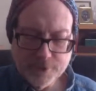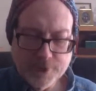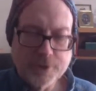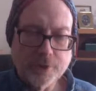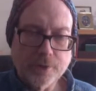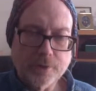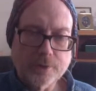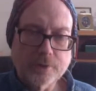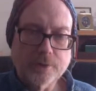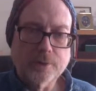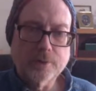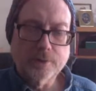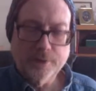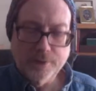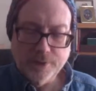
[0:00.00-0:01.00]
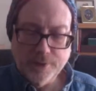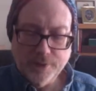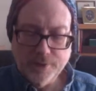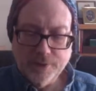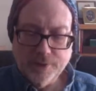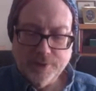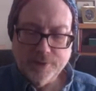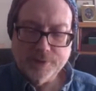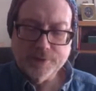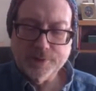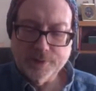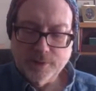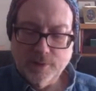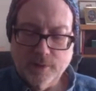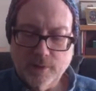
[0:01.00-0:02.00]
darker than
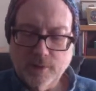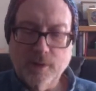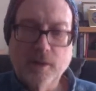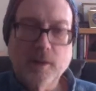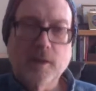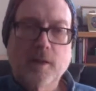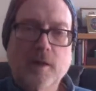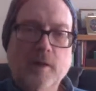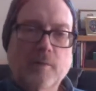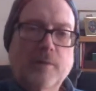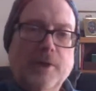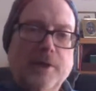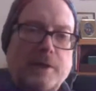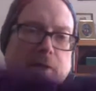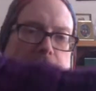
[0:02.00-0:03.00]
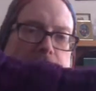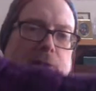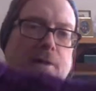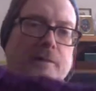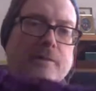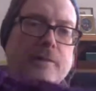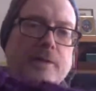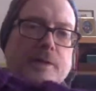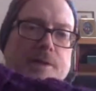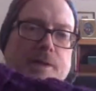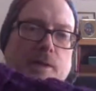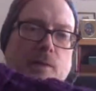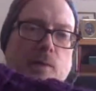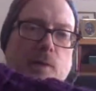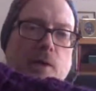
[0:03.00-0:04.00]
this. But I love this.
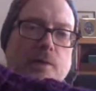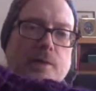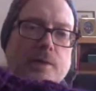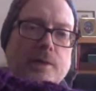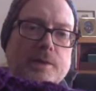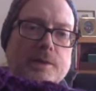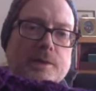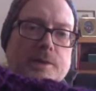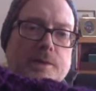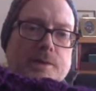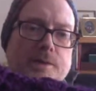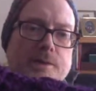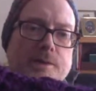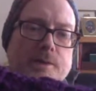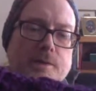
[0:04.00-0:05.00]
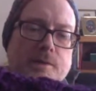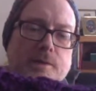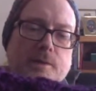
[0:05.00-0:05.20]
I wear this.